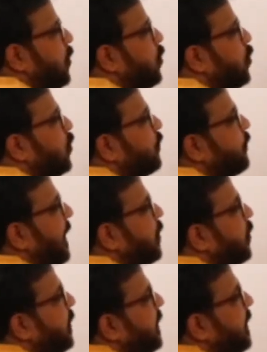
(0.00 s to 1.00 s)
2
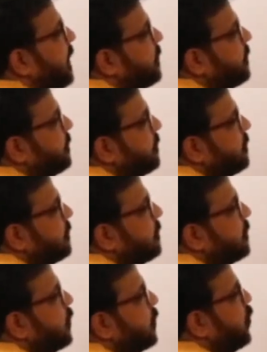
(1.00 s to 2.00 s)
factorial.
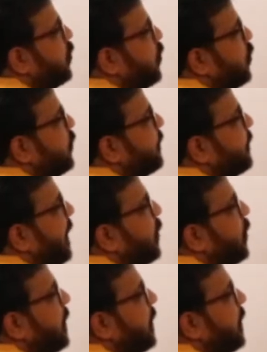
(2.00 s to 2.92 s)
2 factorial